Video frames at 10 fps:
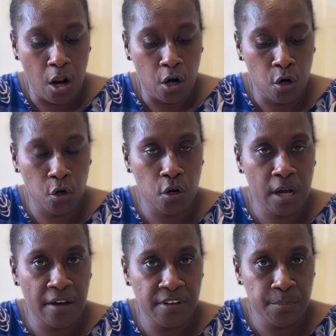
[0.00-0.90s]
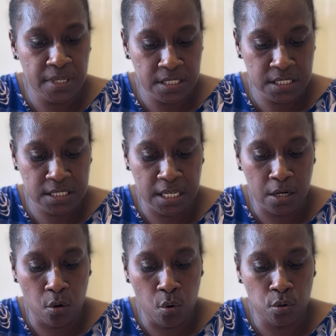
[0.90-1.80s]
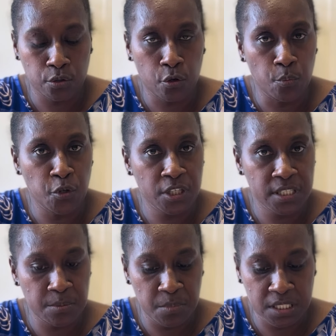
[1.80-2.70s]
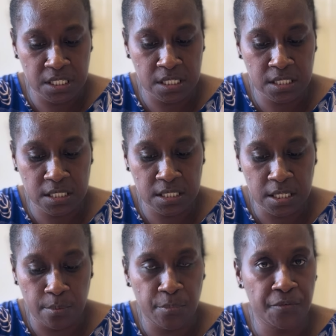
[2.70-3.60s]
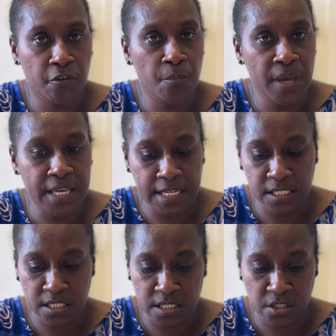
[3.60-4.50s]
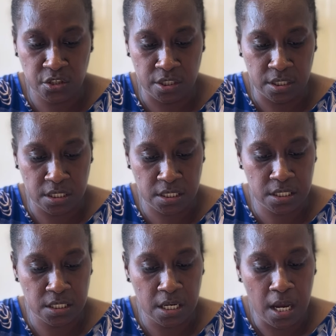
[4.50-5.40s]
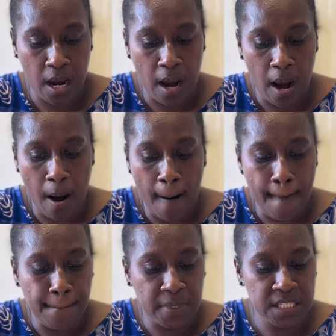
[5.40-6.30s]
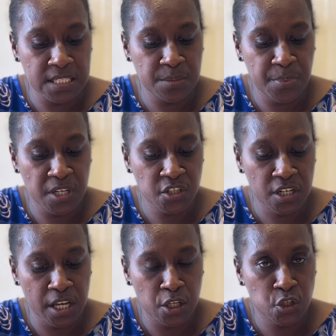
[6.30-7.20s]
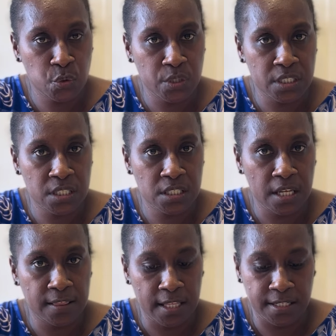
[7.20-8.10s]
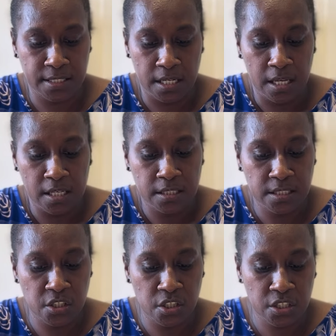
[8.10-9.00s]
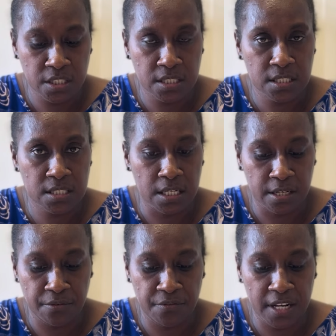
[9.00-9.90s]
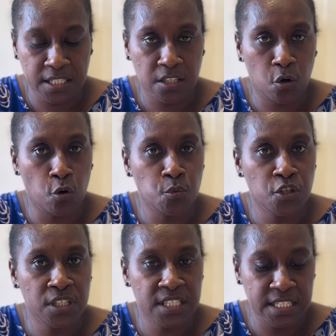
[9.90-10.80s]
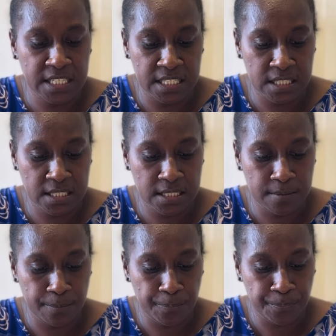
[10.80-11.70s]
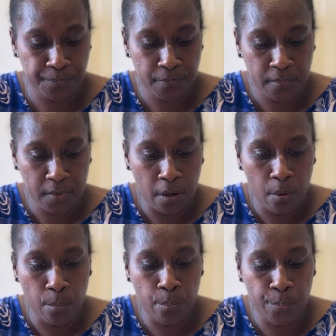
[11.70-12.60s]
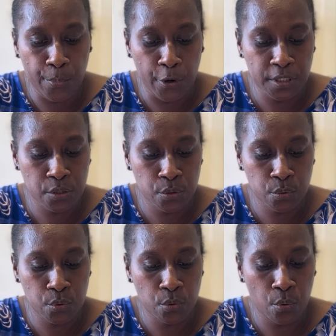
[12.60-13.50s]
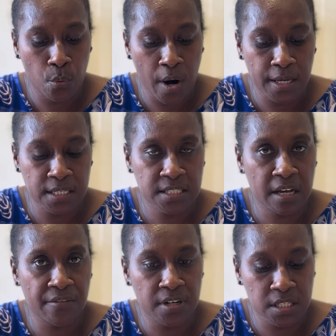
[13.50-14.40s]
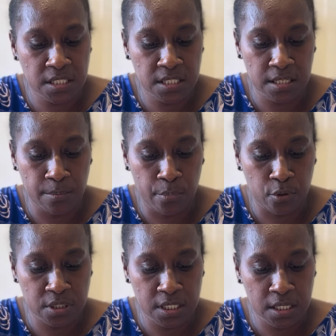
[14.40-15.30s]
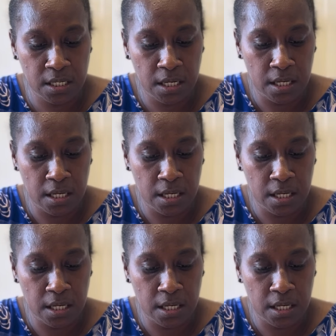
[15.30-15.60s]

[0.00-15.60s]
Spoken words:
Local governments can hold community meetings before making decisions. Participation ensures that decisions reflect community needs. Point 2, why is governance important?